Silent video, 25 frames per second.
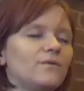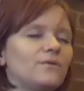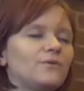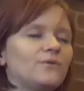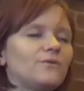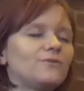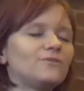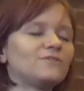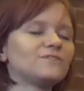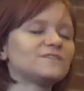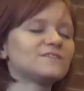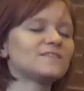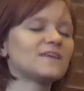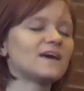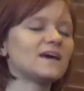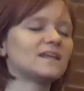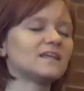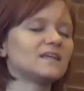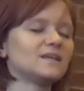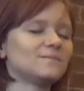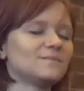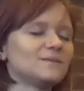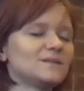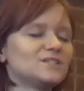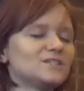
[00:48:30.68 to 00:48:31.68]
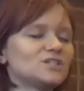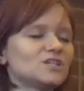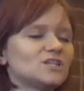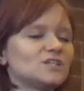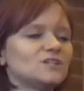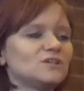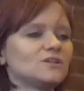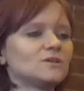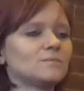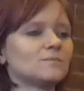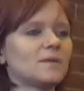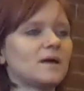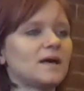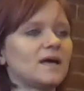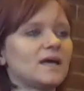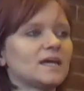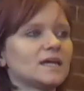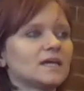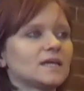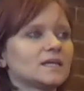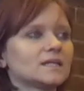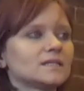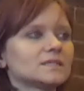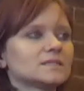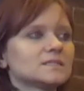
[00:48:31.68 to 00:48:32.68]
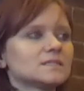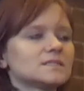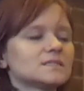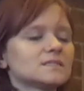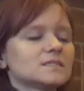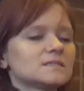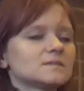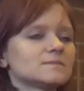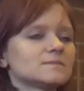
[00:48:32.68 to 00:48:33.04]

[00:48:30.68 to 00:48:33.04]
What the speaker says: Hold that image in your mind.